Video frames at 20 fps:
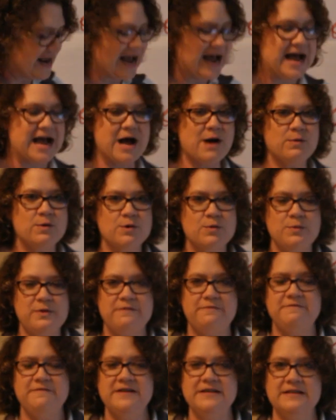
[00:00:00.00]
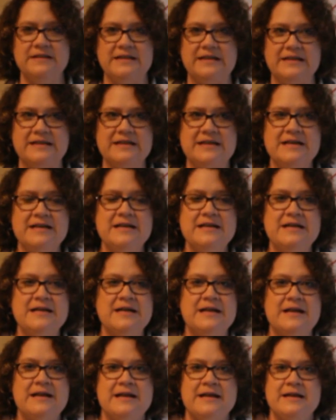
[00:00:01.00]
how are we feeling
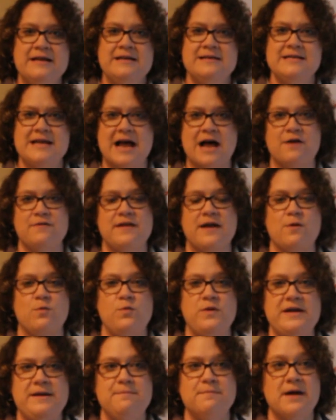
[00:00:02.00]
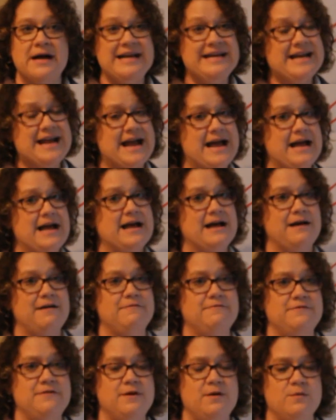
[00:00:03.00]
now that we might
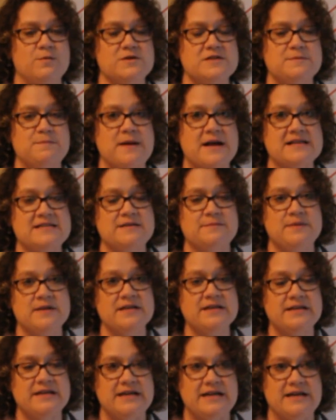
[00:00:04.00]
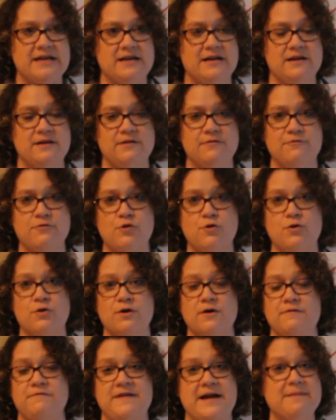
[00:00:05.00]
have responsibility
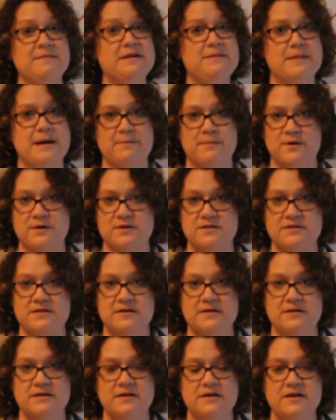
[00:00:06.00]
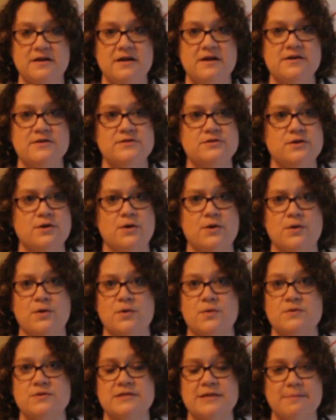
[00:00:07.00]
for family members.
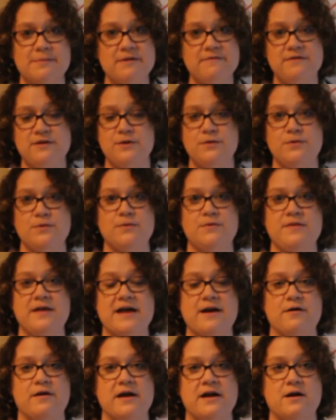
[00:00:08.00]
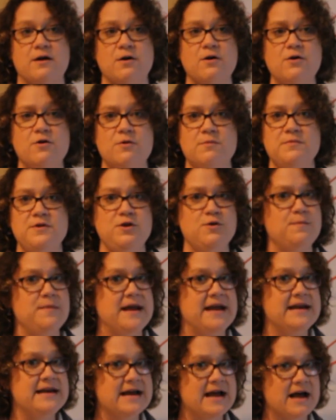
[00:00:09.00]
So some of you that are at home, you
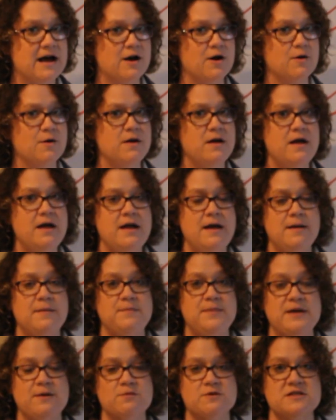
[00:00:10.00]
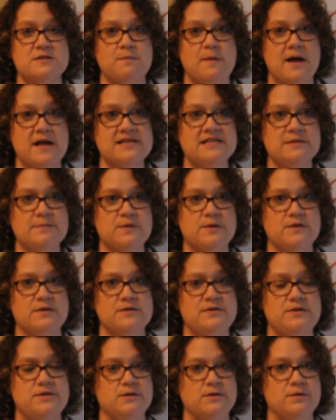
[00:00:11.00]
may now be responsible
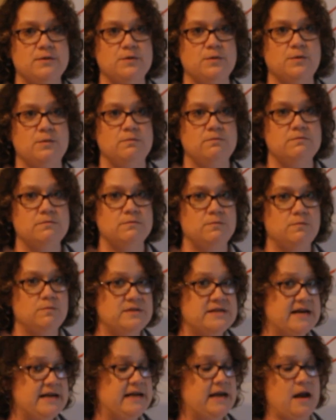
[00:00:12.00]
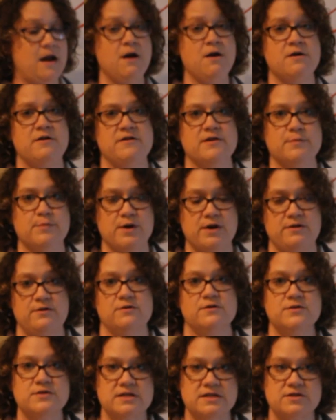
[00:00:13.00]
to take care of your
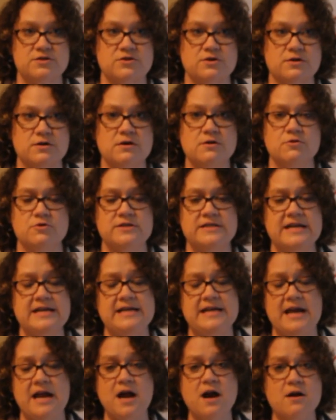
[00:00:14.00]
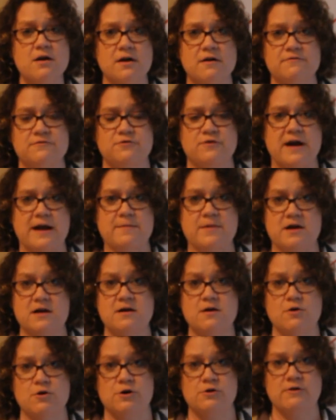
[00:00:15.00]
brother or sister, or take care of grandma
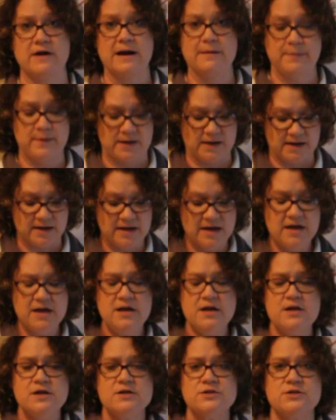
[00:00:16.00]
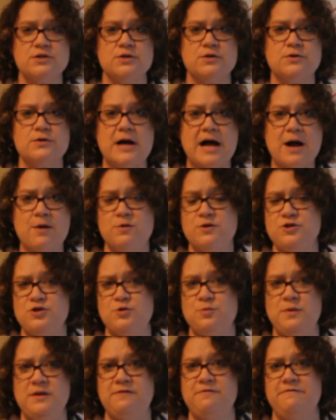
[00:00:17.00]
or grandpa. So how would you
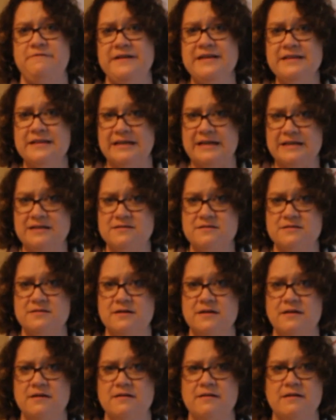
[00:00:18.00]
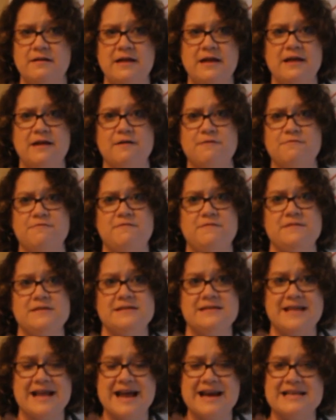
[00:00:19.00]
be feeling if
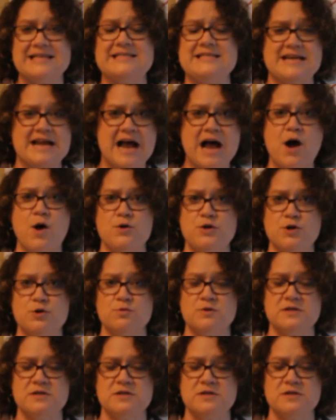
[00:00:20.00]
that is now your